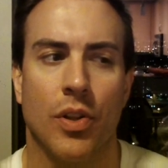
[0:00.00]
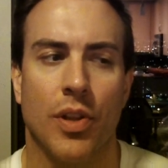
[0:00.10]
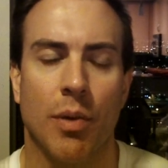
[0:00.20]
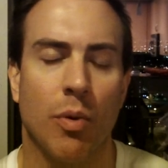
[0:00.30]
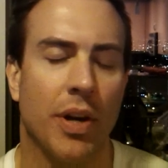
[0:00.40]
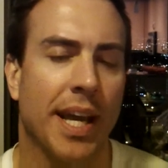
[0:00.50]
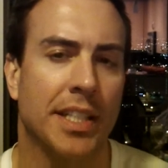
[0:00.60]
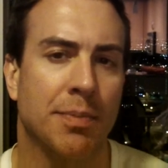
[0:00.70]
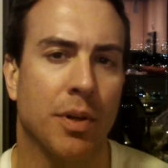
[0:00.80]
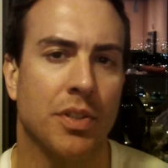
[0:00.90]
they weren't
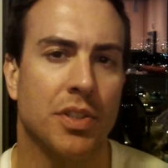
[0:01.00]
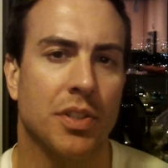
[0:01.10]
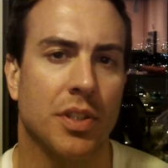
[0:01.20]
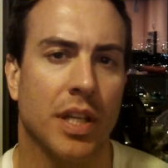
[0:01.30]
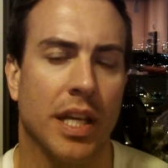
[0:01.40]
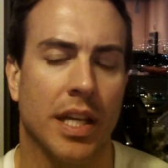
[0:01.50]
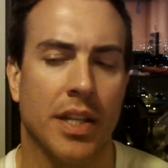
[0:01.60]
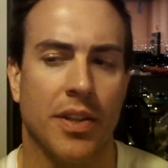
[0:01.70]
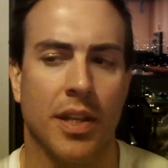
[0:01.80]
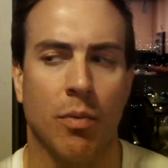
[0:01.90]
experts
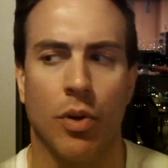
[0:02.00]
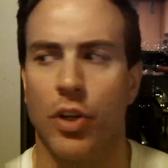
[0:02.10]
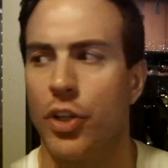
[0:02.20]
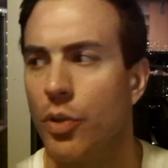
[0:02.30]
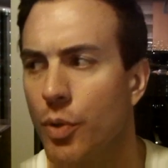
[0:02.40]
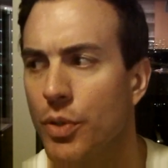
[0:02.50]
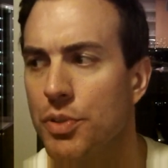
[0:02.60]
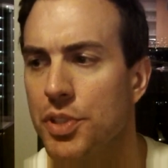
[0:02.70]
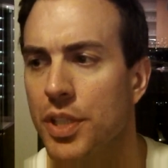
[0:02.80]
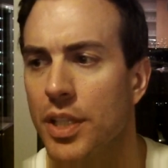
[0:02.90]
and they weren't
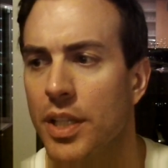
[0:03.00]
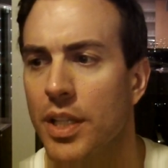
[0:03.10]
gurus